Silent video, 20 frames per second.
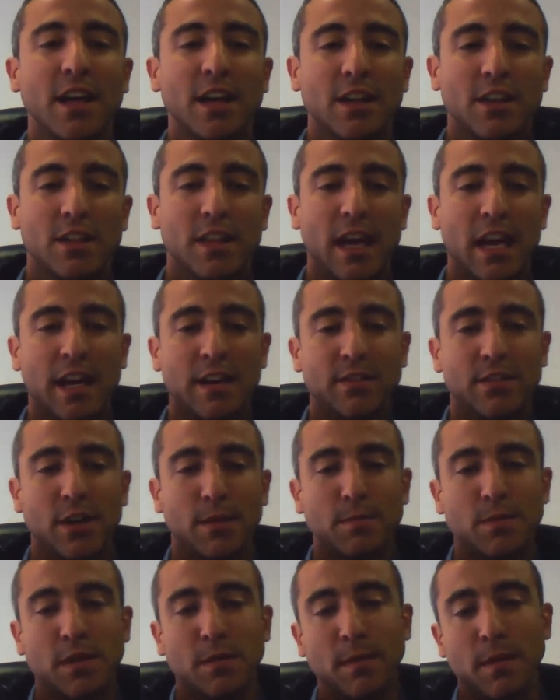start
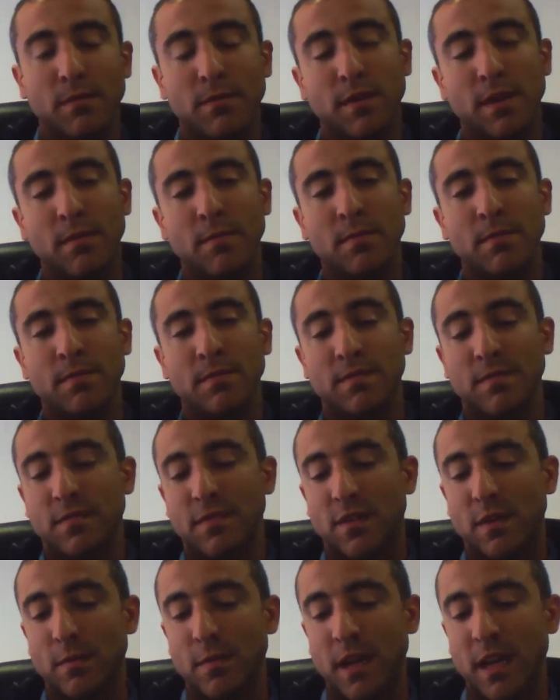dropshipping
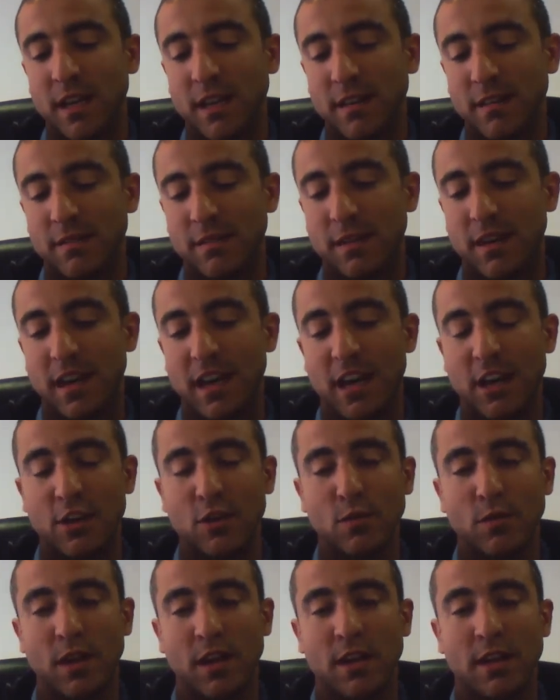from it
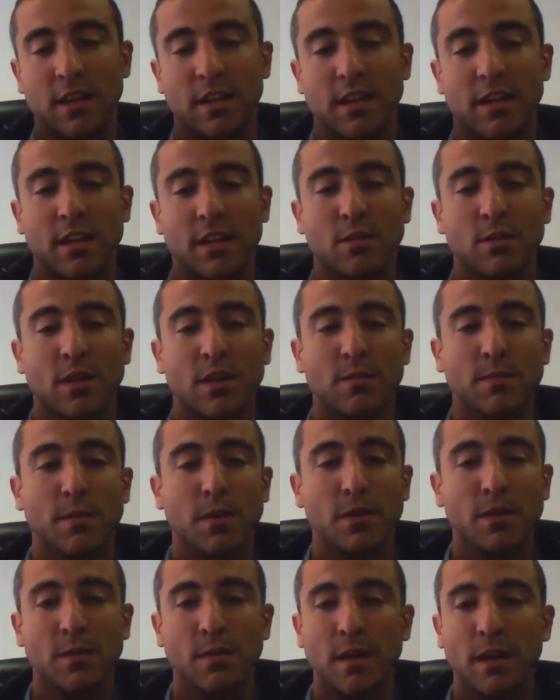as soon as
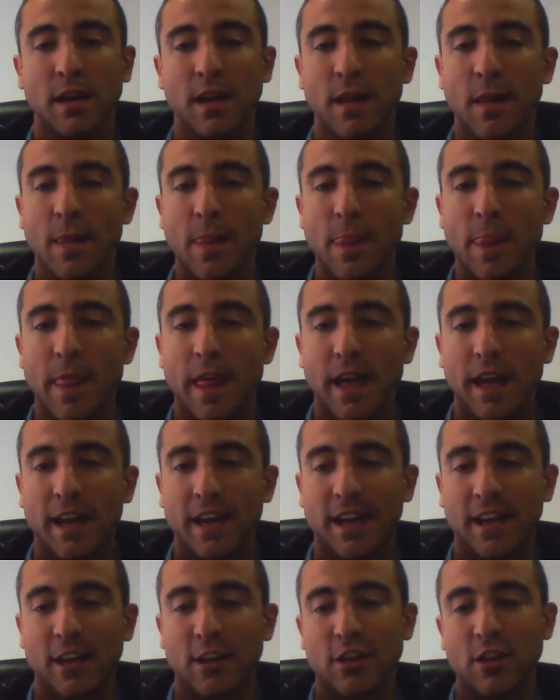possible.
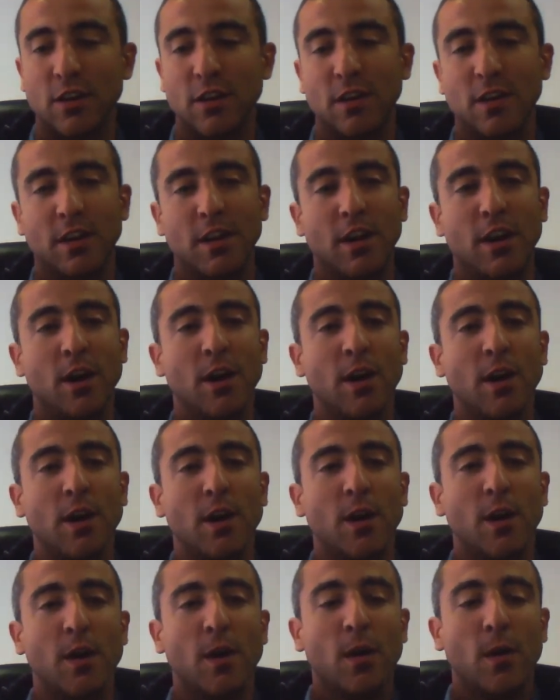So
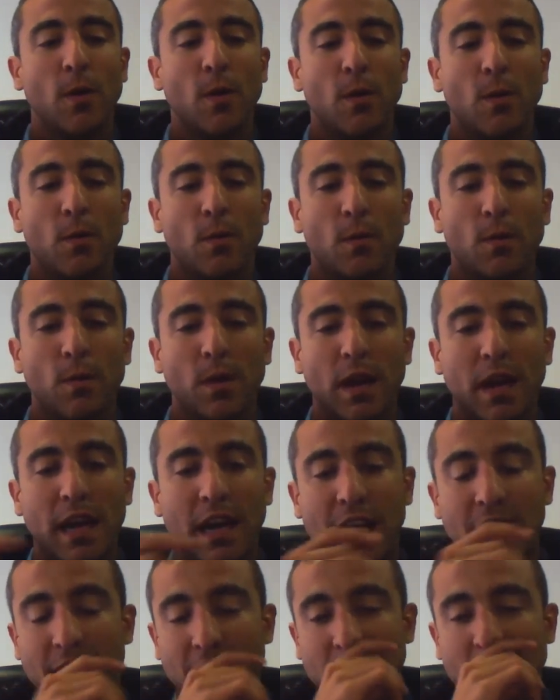
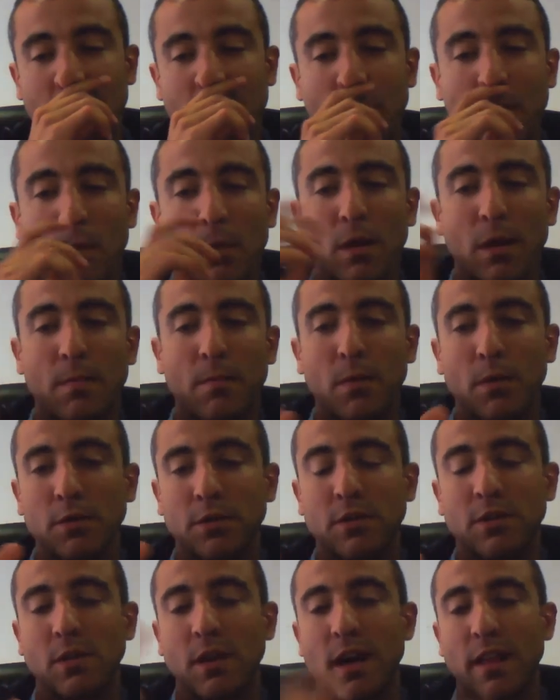we'll
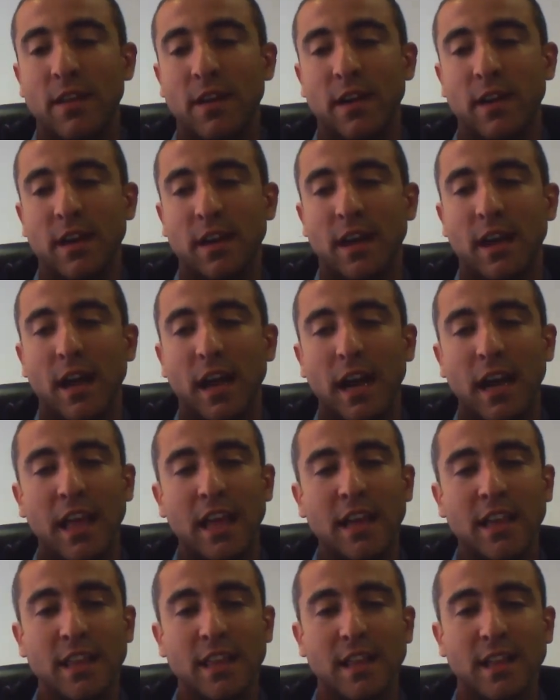put together a
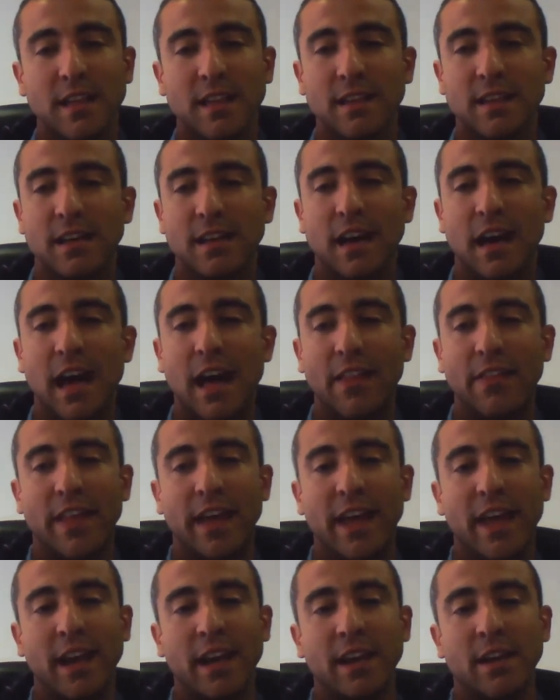list, and
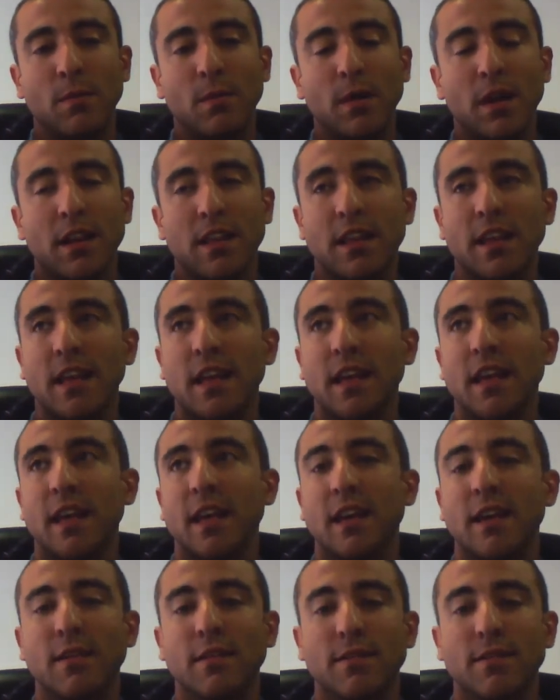then we'll
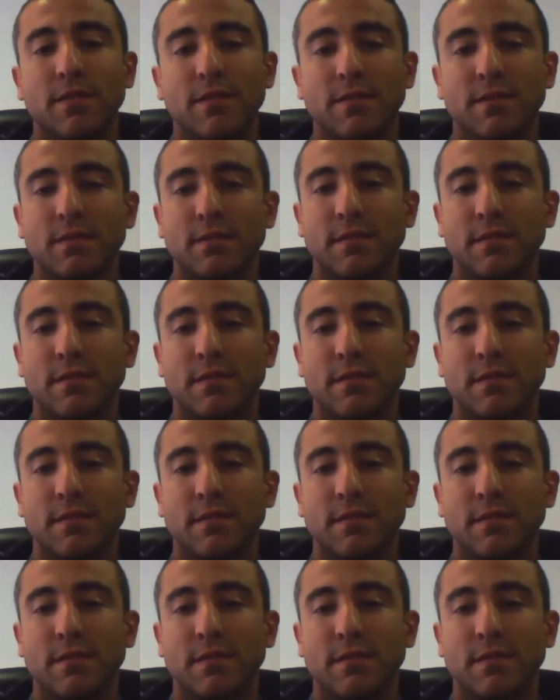see if